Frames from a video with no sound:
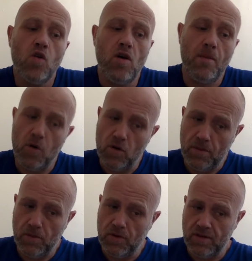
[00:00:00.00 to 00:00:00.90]
or am I
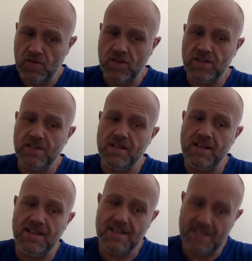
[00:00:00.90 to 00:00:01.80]
more interested in
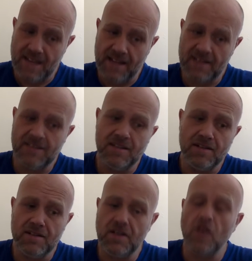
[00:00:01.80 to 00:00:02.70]
insects
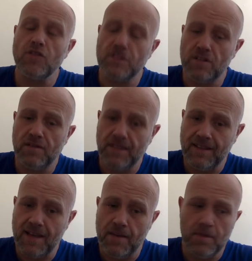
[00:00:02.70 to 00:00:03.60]
and conserving
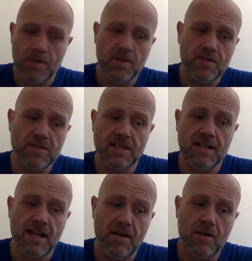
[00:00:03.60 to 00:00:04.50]
them and seeing
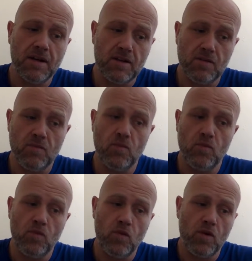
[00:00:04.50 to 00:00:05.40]
how I can
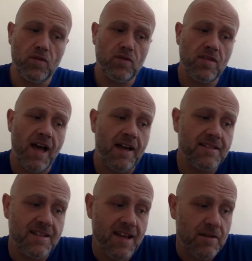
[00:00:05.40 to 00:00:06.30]
work through that?
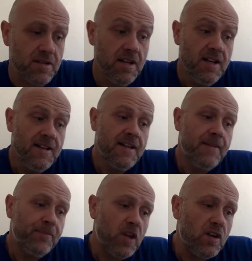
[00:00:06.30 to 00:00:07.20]
So that was
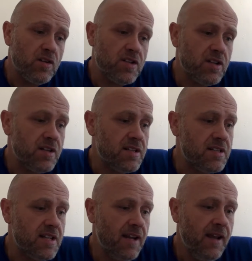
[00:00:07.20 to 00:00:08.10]
an
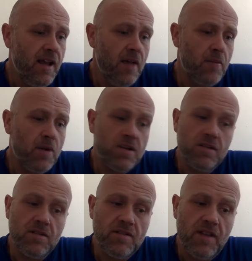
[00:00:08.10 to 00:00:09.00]
uncertainty.
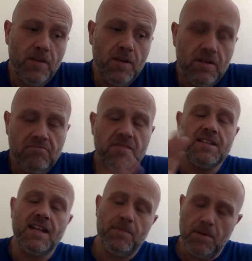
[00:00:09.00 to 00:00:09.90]
Personal development,
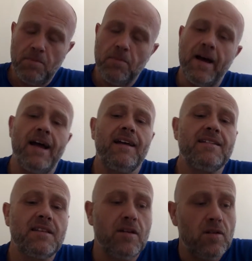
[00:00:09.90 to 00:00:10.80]
stepping back.
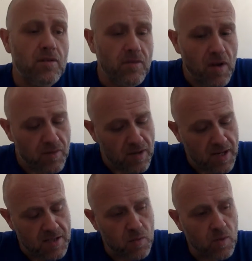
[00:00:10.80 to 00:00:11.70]
So over the
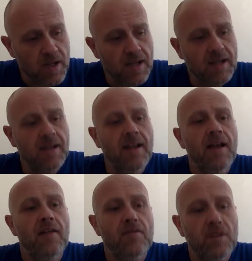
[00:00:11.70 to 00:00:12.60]
last week,
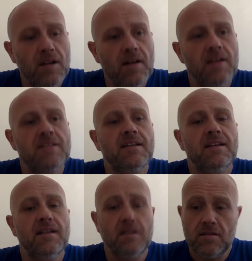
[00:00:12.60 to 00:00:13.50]
realised
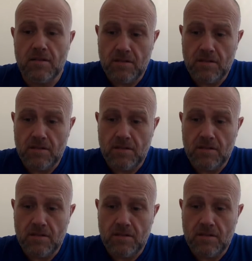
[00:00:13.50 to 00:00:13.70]
I can,